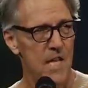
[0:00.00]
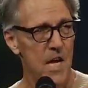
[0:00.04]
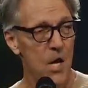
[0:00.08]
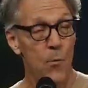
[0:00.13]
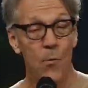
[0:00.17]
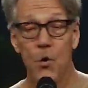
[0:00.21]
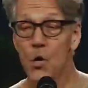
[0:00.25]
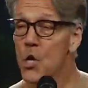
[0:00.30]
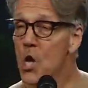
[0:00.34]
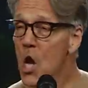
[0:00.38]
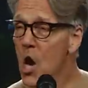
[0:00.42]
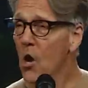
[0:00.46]
They
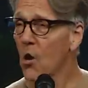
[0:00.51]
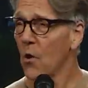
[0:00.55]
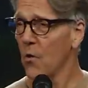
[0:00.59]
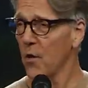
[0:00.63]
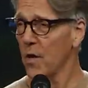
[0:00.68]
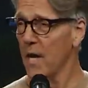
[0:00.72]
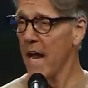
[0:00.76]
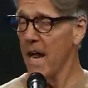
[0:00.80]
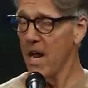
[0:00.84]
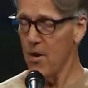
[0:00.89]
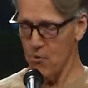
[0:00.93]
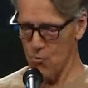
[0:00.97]
were
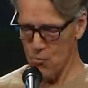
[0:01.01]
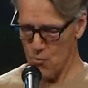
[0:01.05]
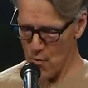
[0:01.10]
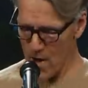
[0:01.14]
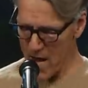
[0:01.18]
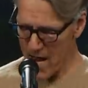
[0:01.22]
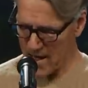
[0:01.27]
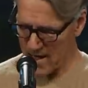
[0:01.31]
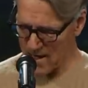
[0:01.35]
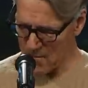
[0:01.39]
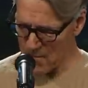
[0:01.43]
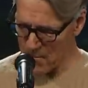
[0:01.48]
known and
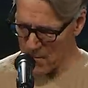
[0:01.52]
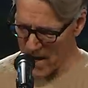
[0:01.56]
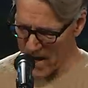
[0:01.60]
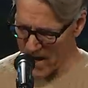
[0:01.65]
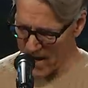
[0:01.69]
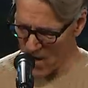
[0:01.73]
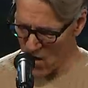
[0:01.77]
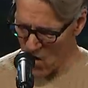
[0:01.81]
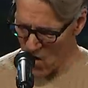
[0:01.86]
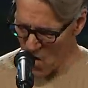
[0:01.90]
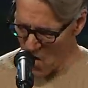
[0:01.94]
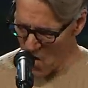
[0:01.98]
read
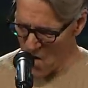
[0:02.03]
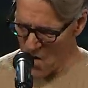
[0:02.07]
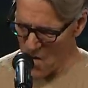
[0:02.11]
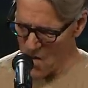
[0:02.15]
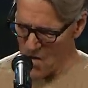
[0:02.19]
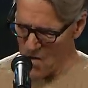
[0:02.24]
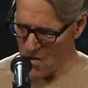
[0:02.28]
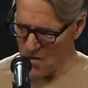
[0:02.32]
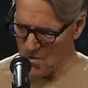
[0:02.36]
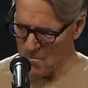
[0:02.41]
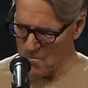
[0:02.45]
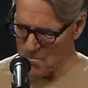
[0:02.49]
by
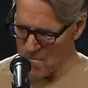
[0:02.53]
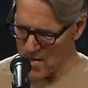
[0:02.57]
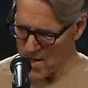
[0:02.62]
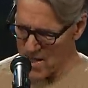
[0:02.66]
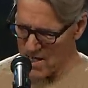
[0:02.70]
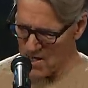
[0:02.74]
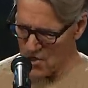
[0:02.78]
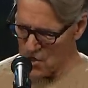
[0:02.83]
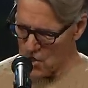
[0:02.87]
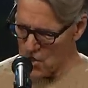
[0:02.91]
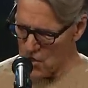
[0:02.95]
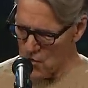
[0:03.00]
all
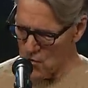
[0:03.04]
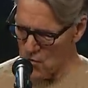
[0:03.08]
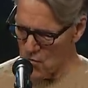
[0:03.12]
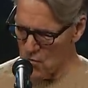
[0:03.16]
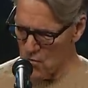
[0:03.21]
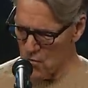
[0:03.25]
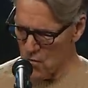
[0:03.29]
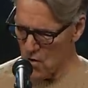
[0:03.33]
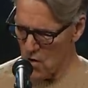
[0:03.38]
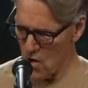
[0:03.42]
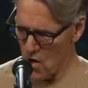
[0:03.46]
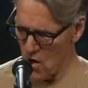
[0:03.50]
men.
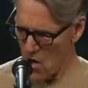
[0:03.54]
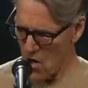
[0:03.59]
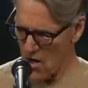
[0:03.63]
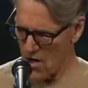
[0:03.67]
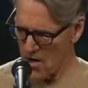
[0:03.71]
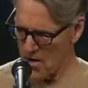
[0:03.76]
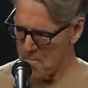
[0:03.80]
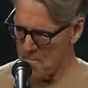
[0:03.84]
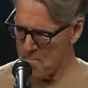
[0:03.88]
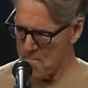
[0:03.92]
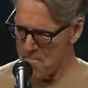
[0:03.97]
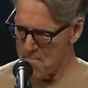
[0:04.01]
You
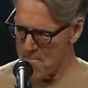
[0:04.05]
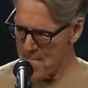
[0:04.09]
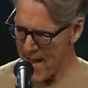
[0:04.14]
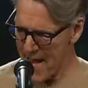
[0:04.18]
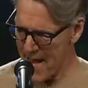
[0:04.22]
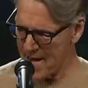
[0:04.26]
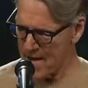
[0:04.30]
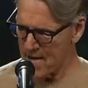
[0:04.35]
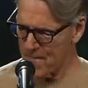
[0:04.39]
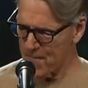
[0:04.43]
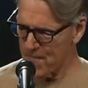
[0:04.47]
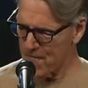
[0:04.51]
are
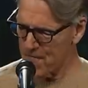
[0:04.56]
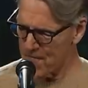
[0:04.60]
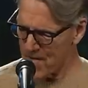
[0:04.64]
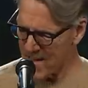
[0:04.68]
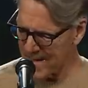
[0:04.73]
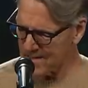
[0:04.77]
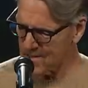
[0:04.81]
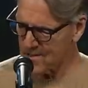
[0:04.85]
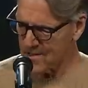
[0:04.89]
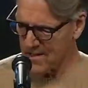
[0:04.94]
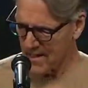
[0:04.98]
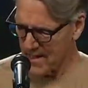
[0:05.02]

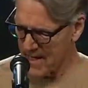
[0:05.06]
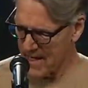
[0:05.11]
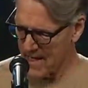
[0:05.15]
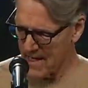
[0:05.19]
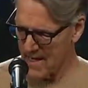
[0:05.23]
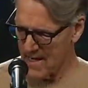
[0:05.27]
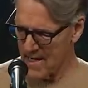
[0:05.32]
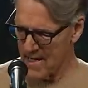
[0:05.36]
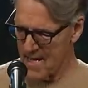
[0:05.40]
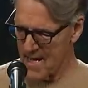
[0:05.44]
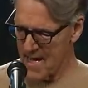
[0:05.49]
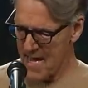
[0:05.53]

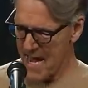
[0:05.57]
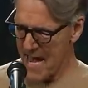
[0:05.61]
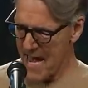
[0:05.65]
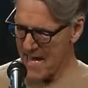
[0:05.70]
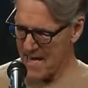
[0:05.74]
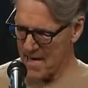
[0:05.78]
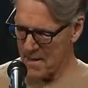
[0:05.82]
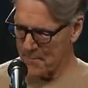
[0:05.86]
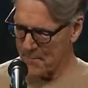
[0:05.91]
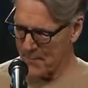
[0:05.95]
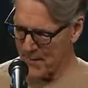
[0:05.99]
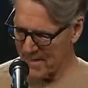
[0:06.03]
manifestly
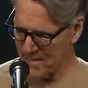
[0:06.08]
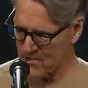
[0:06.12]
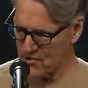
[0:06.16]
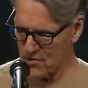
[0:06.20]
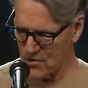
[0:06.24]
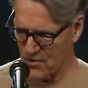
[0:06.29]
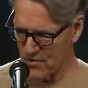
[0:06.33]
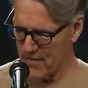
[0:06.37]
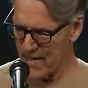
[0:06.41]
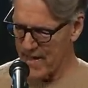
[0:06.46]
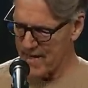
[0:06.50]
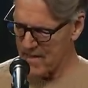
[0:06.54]
an
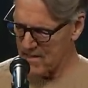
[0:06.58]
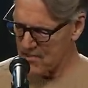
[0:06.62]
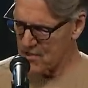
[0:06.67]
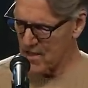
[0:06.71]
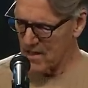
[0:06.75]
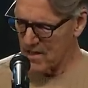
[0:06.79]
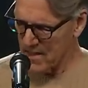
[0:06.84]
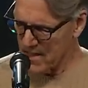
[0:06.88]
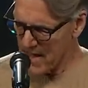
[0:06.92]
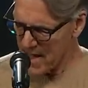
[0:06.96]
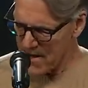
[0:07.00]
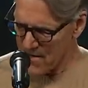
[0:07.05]
epistle, that is,
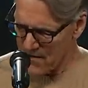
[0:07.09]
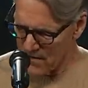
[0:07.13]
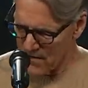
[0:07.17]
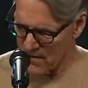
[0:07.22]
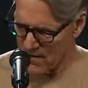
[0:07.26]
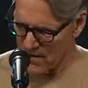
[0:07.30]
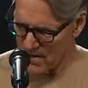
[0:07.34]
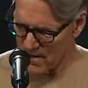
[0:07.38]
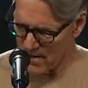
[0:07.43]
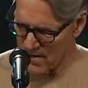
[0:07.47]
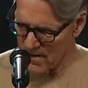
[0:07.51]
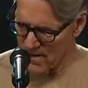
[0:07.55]
a
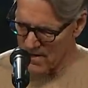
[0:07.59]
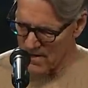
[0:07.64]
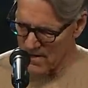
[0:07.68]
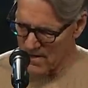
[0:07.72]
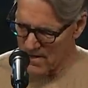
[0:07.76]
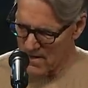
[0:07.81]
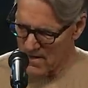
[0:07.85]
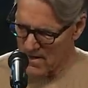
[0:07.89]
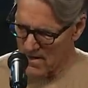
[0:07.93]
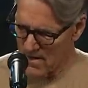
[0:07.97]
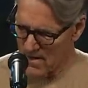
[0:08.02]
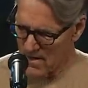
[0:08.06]
letter
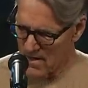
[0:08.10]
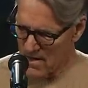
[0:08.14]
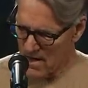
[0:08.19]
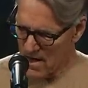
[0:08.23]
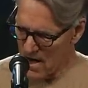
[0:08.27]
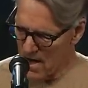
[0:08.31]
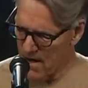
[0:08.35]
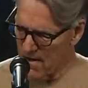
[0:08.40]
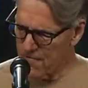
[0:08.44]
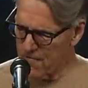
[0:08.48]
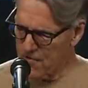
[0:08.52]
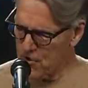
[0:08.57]

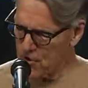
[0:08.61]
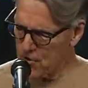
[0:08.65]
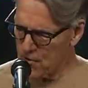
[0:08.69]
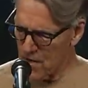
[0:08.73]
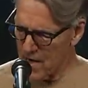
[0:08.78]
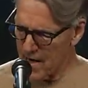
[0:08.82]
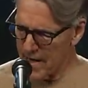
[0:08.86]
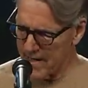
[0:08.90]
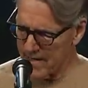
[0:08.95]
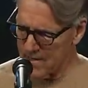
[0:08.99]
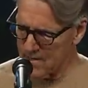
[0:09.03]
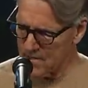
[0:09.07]
of
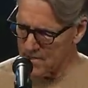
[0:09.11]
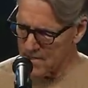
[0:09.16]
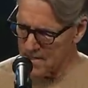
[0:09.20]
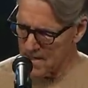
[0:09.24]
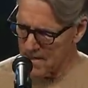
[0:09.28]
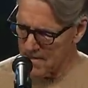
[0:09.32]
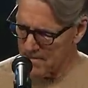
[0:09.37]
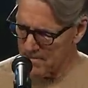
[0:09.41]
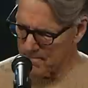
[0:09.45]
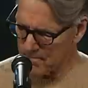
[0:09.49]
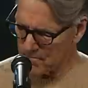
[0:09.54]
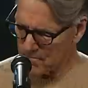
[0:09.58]

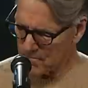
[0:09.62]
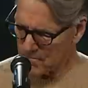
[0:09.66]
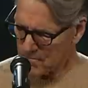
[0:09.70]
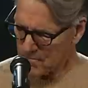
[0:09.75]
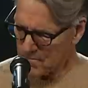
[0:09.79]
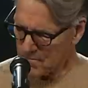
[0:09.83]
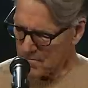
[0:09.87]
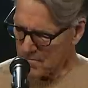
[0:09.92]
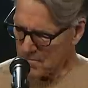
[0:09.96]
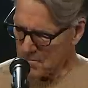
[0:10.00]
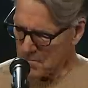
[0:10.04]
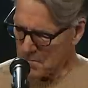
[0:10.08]
Christ,
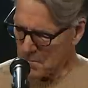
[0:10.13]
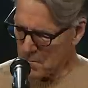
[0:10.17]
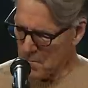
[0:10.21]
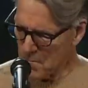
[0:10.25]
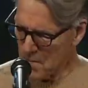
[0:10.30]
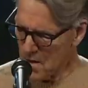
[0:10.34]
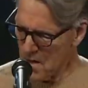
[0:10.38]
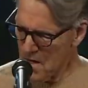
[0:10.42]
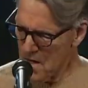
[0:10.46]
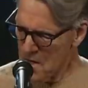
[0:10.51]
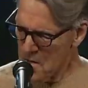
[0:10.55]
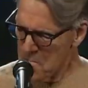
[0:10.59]

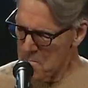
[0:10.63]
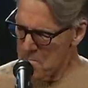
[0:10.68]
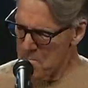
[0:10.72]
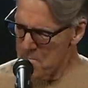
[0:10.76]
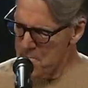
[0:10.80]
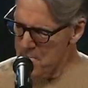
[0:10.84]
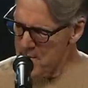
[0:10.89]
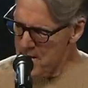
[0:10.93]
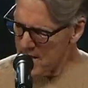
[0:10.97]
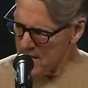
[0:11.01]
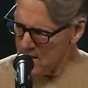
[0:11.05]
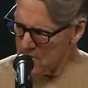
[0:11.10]

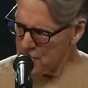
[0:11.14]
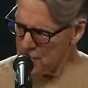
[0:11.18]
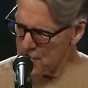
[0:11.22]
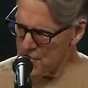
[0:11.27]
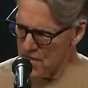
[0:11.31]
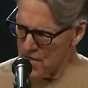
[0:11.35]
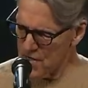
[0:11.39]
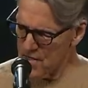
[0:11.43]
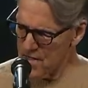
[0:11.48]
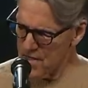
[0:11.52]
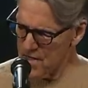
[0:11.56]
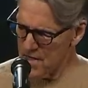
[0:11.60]

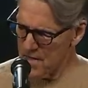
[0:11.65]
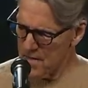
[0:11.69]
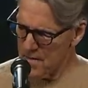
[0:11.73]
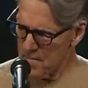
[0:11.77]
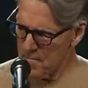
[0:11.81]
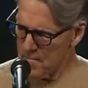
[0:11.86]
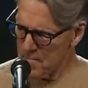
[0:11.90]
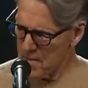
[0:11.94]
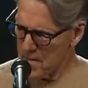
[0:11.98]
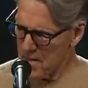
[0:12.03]
ministered